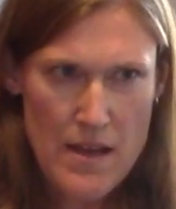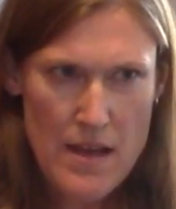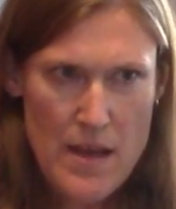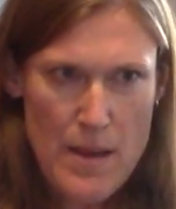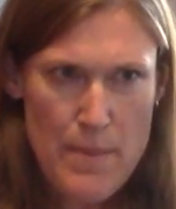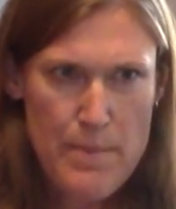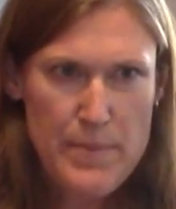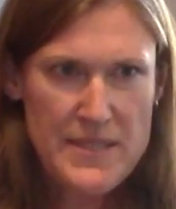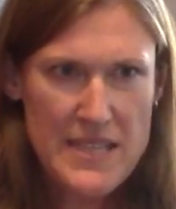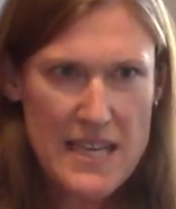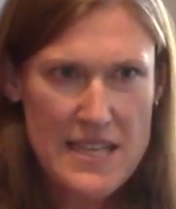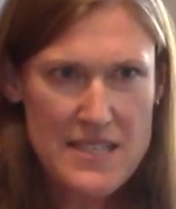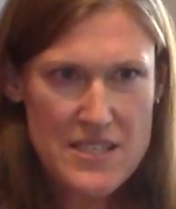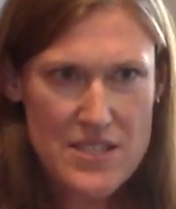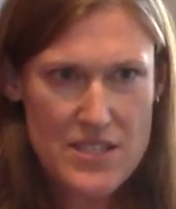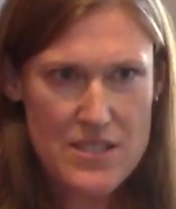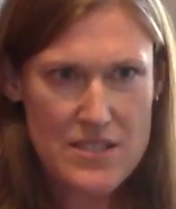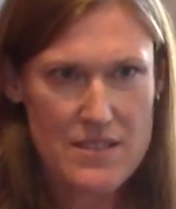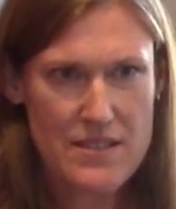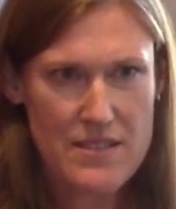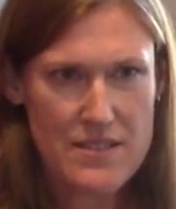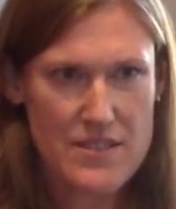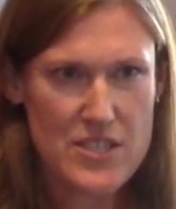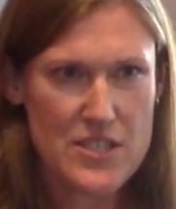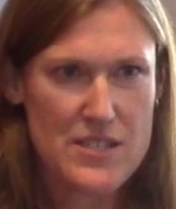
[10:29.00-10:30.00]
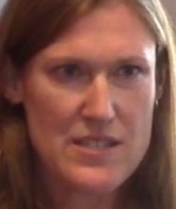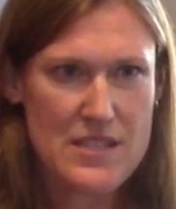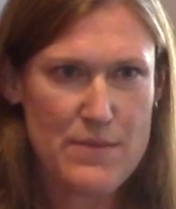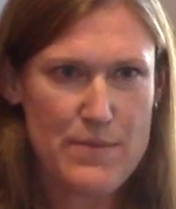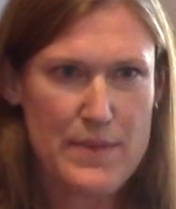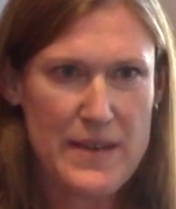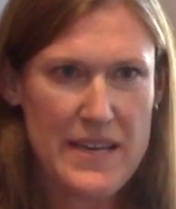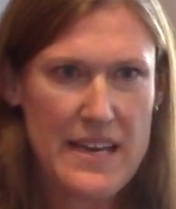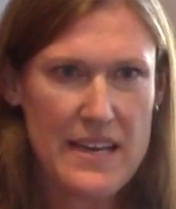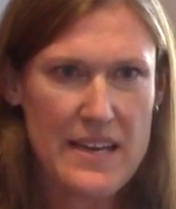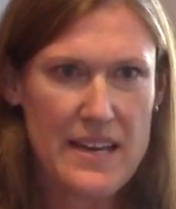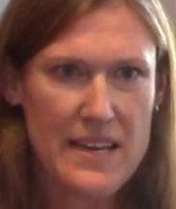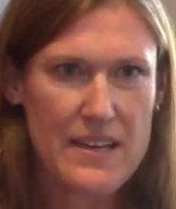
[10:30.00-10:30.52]
But that's just the
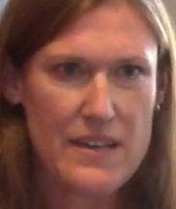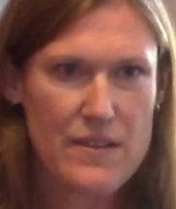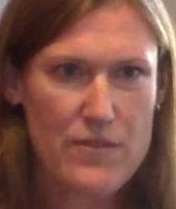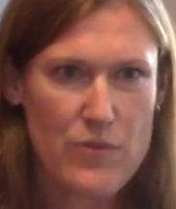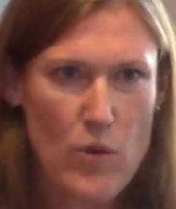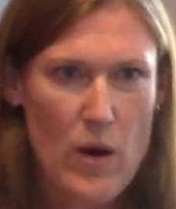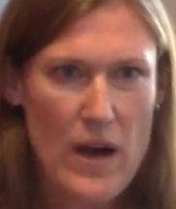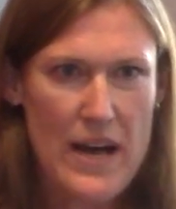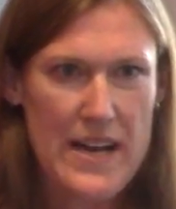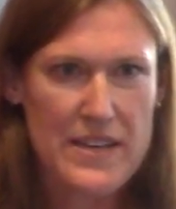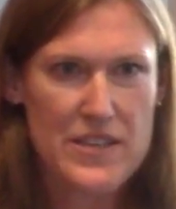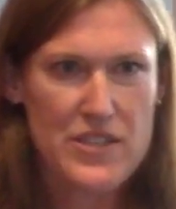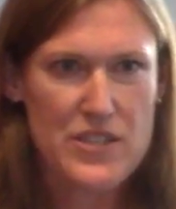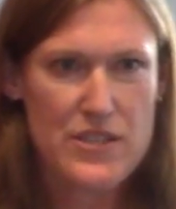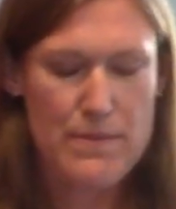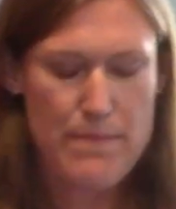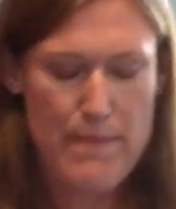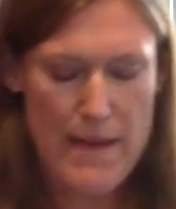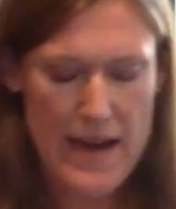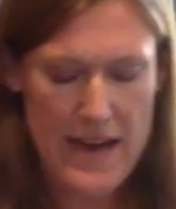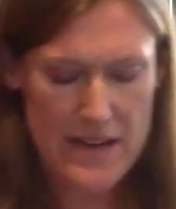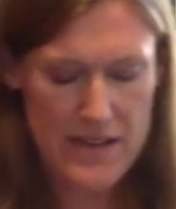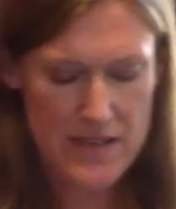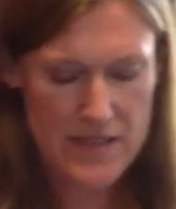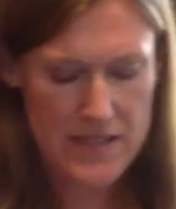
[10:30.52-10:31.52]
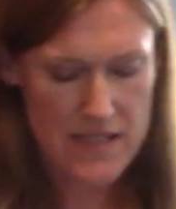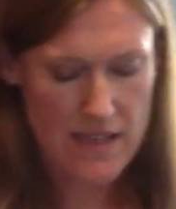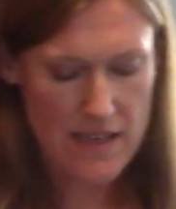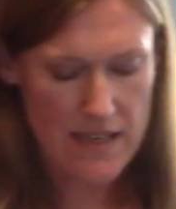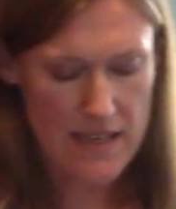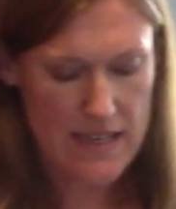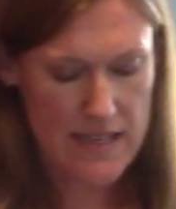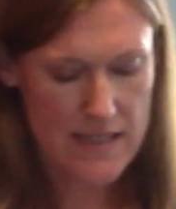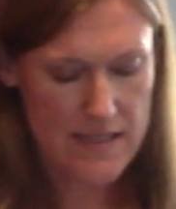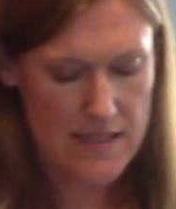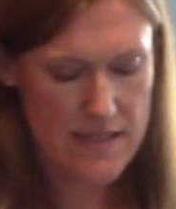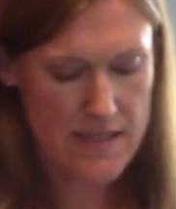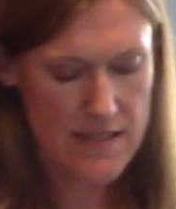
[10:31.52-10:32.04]
beginning of why it should matter to
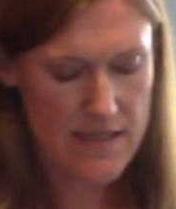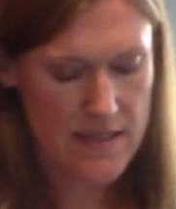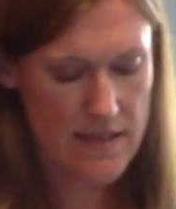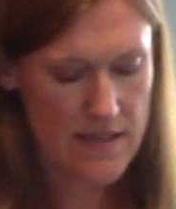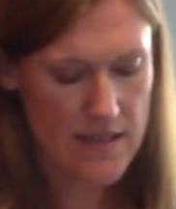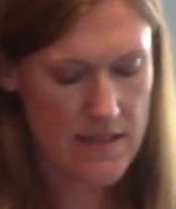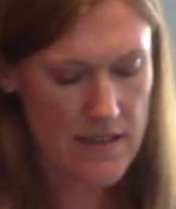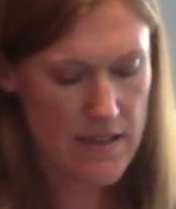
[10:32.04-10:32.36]
us.